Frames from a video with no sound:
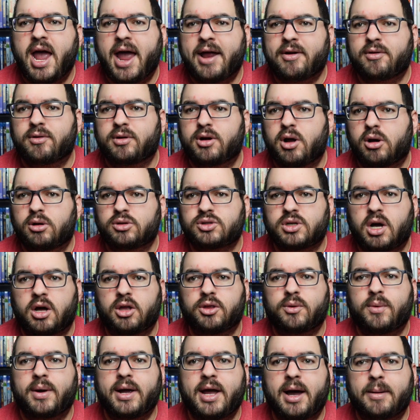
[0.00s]
and goes
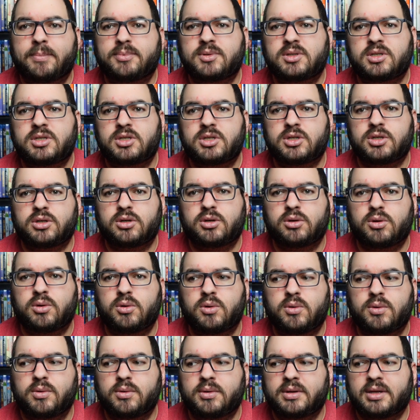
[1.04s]
all the way up
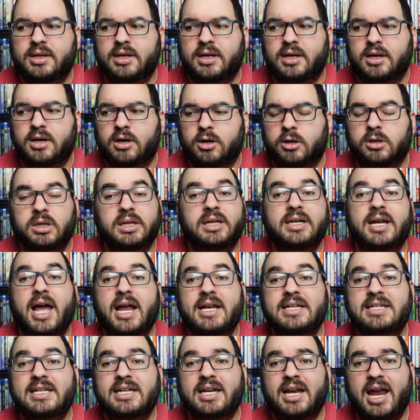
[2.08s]
to the early
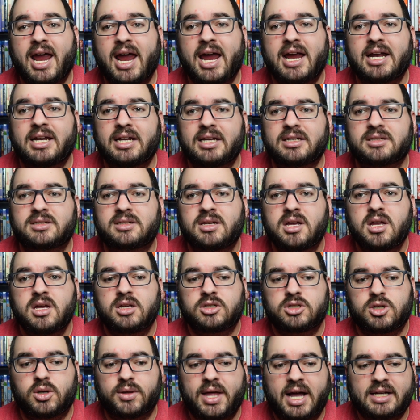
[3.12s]
1980s.
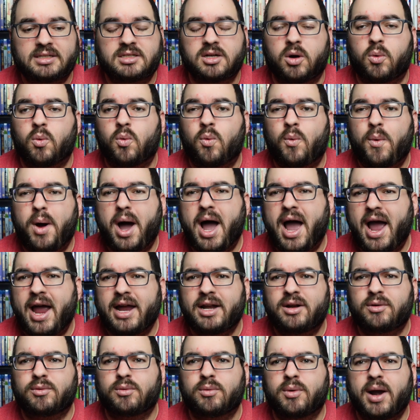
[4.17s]
So that's a
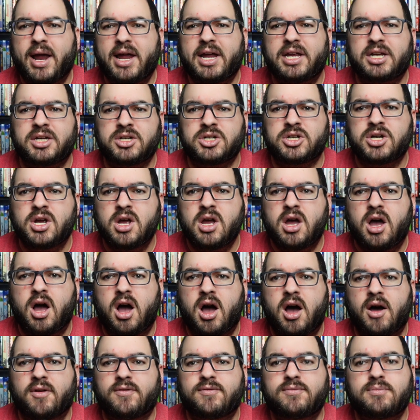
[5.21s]
wide range
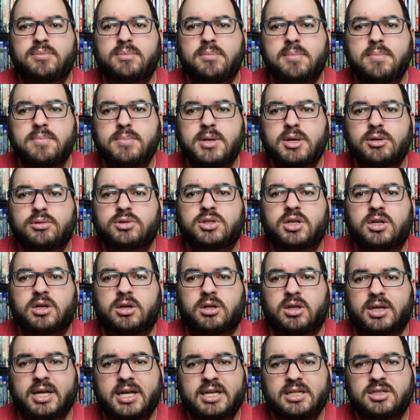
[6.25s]
of
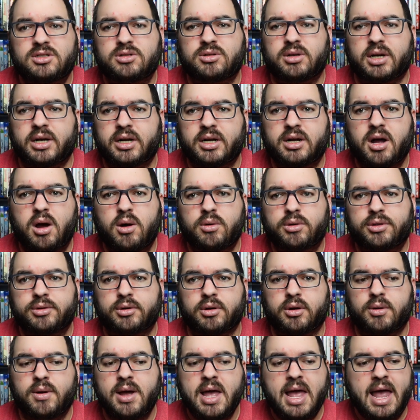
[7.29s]
musical history to go
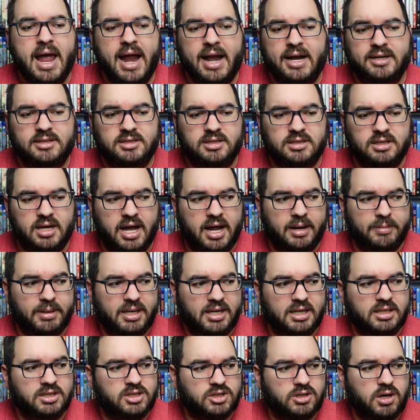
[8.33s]
through. And
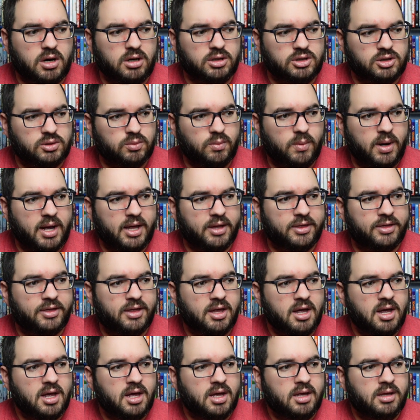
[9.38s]
it starts
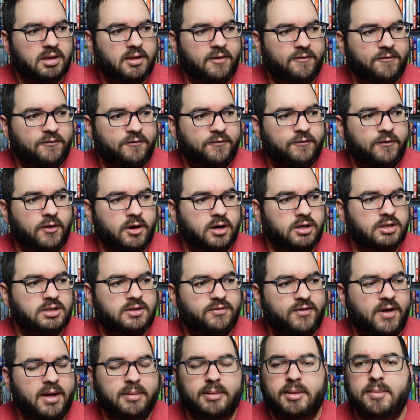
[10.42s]
with the
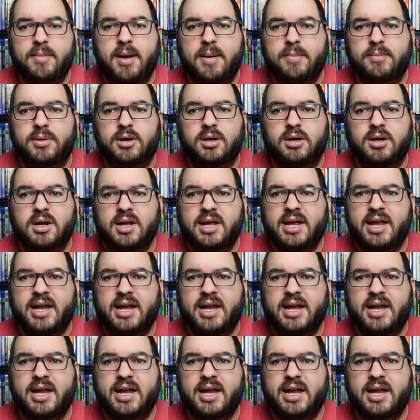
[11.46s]
first family member